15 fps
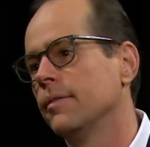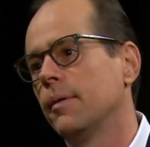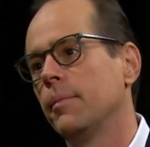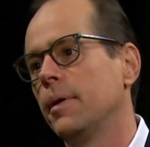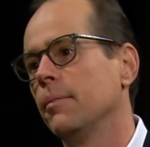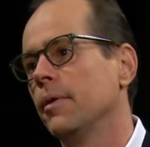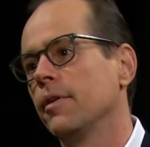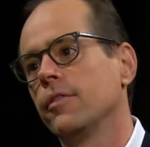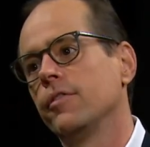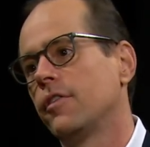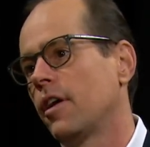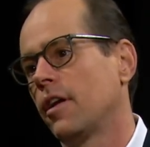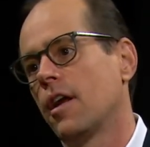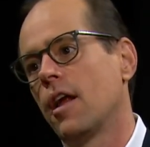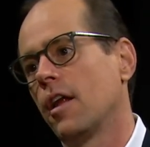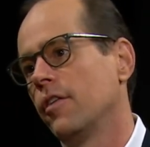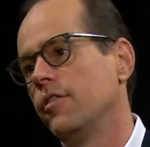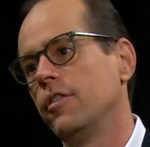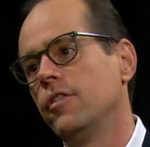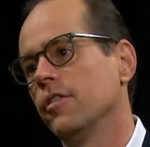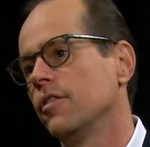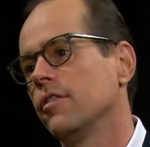I mean, yeah. Because
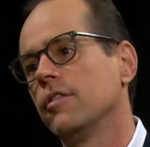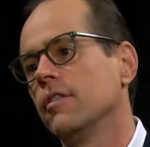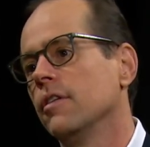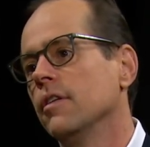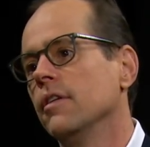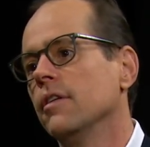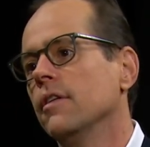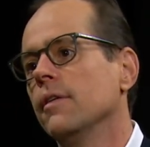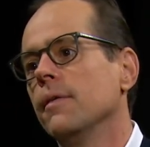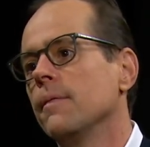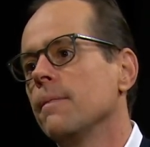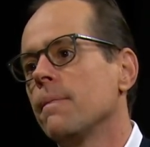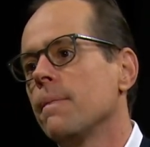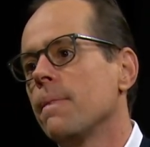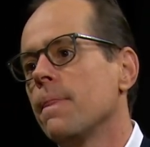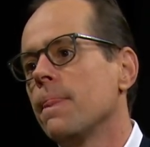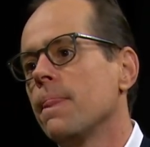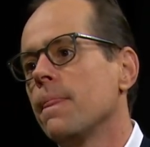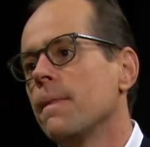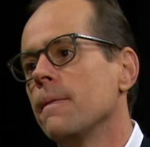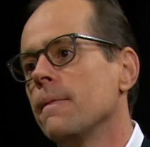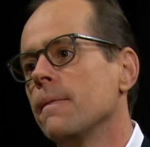technology just. A little bit
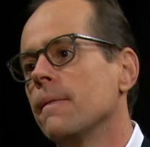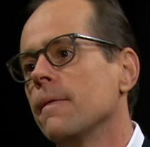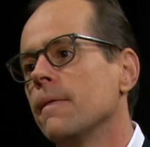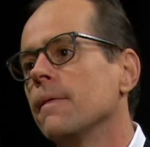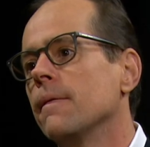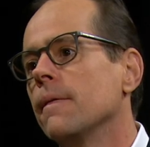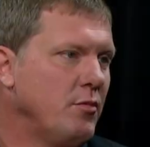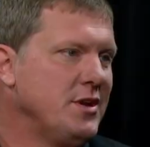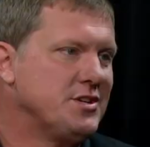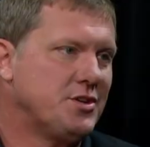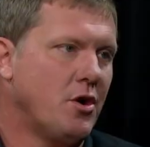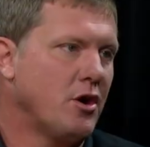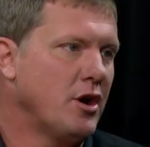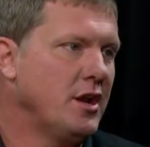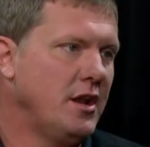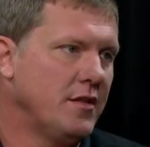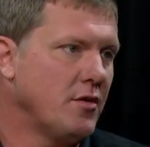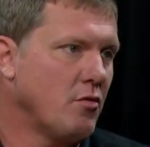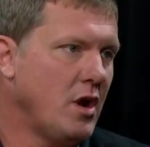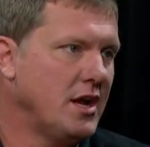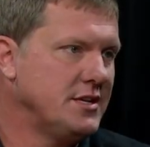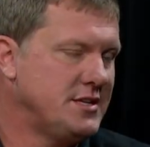was luck. I mean, we started at the
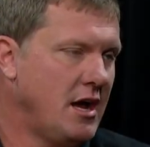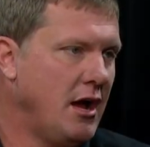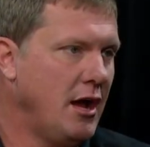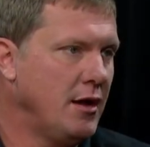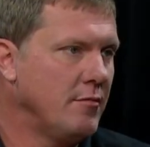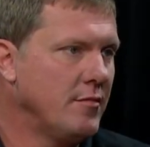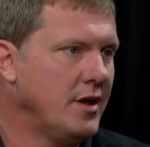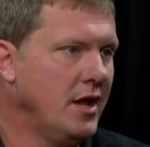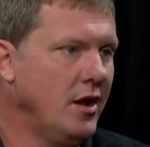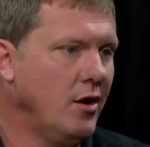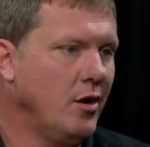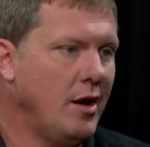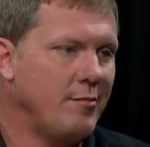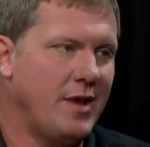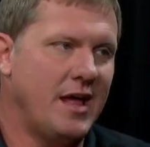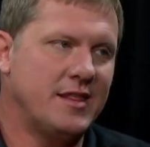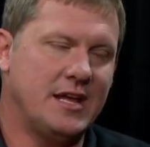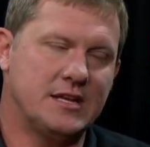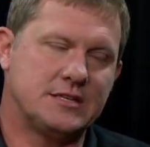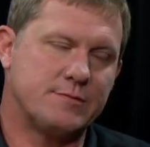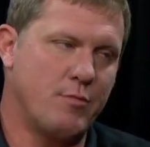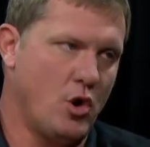right time. Right. You know, I'm not
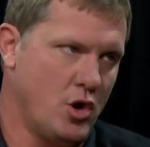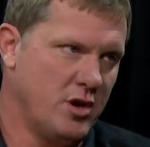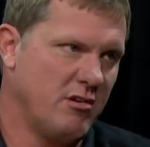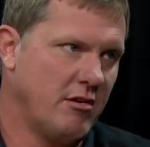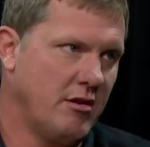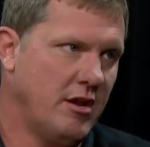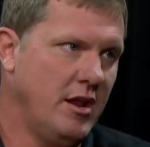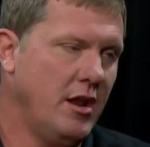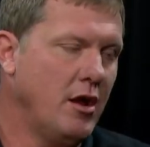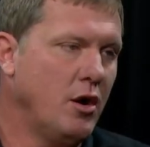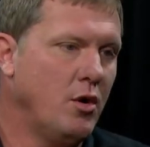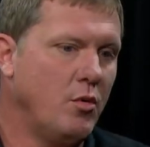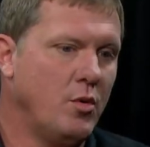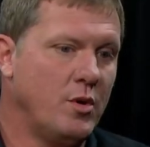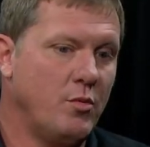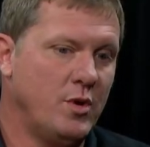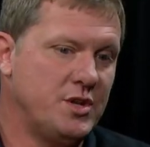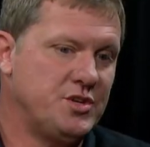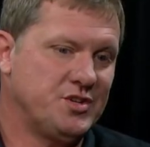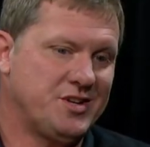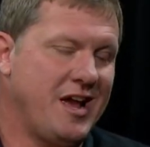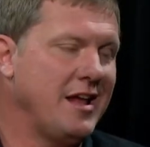that smart. You know, we, we
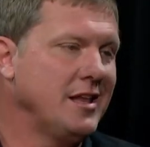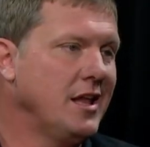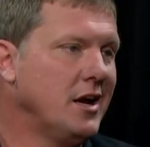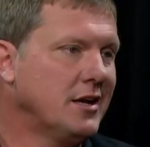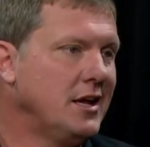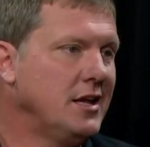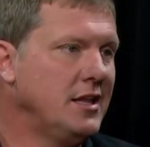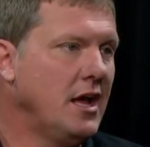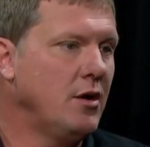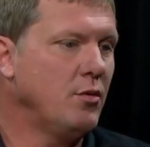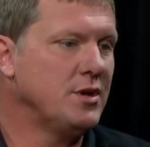just got lucky that